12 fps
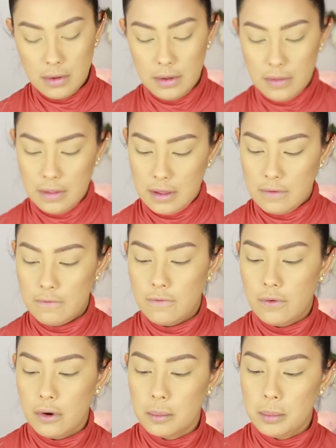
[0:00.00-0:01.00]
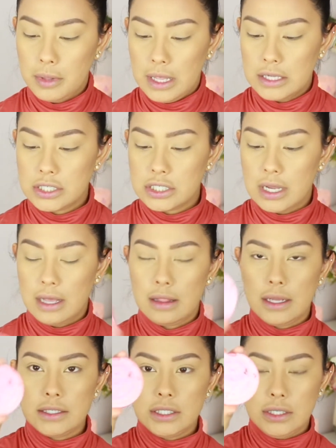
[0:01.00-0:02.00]
And then for blush, I
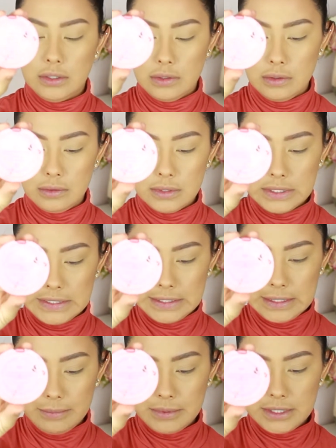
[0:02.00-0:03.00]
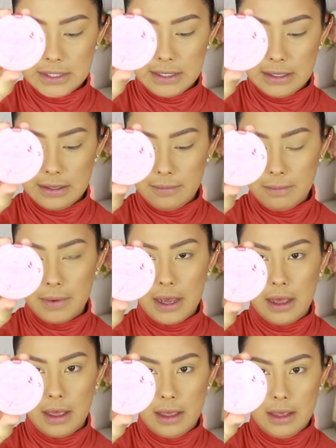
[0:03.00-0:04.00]
like to use Tipsy
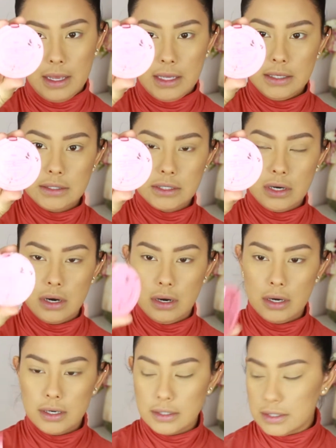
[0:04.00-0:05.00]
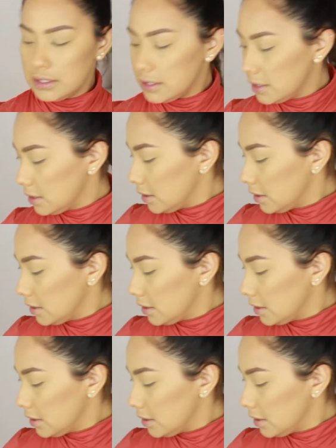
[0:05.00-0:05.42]
by Tarte.